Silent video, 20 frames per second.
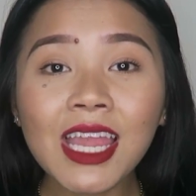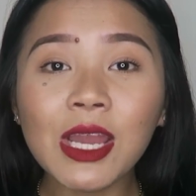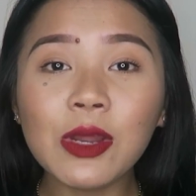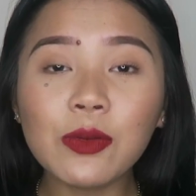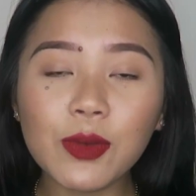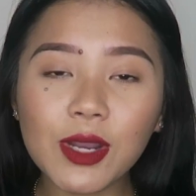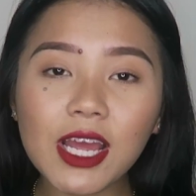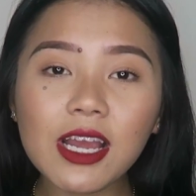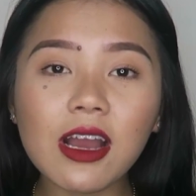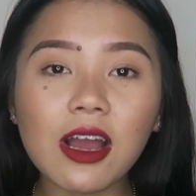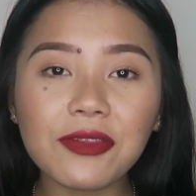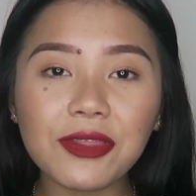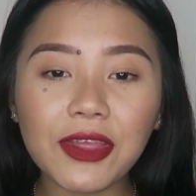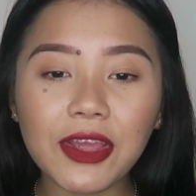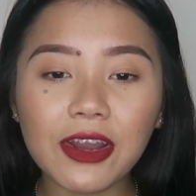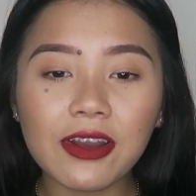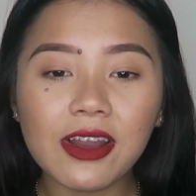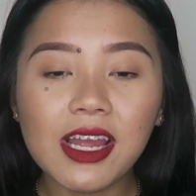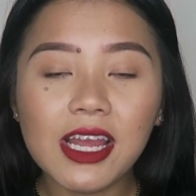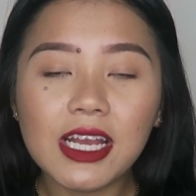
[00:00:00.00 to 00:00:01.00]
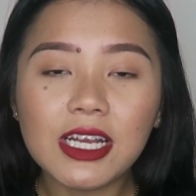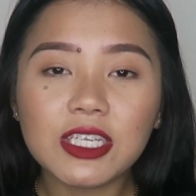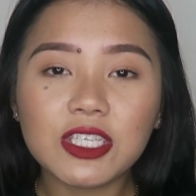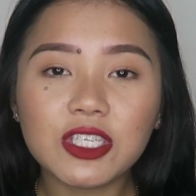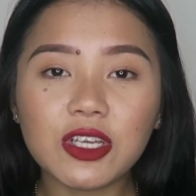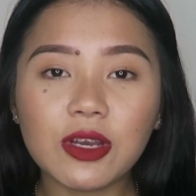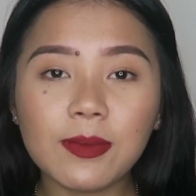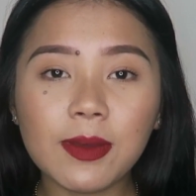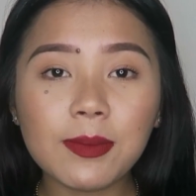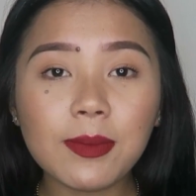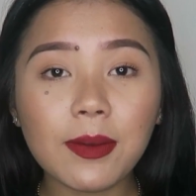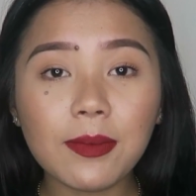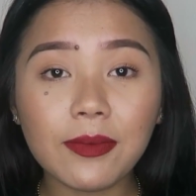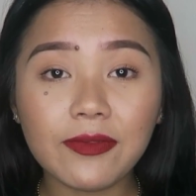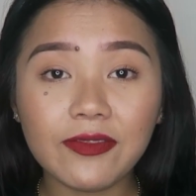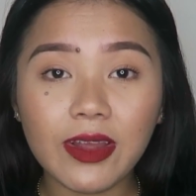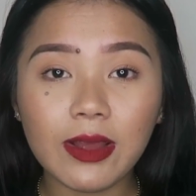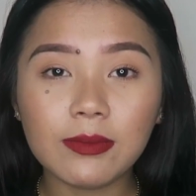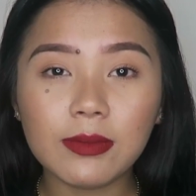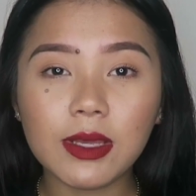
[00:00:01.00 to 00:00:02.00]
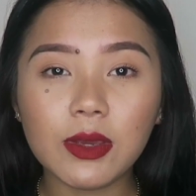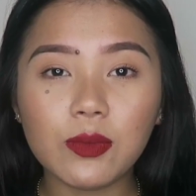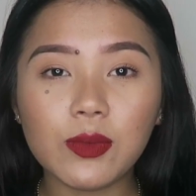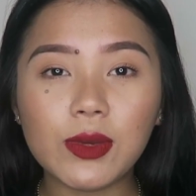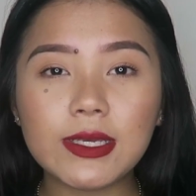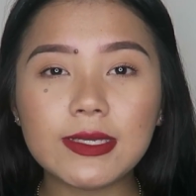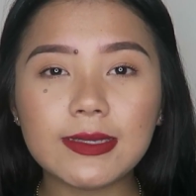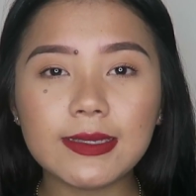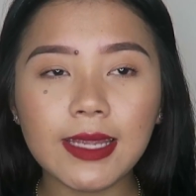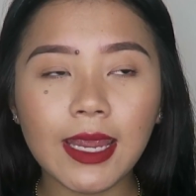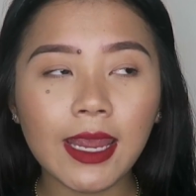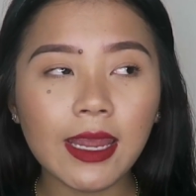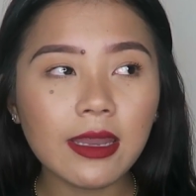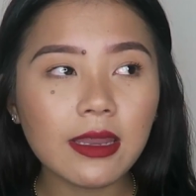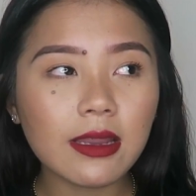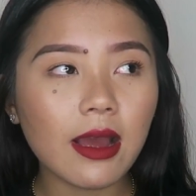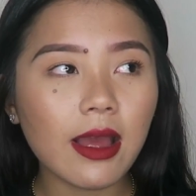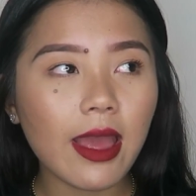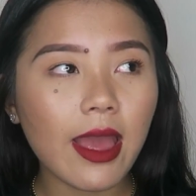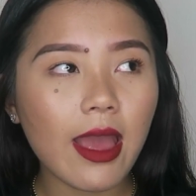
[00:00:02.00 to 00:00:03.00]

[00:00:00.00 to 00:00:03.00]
And when I got there, so me and my family, we stayed,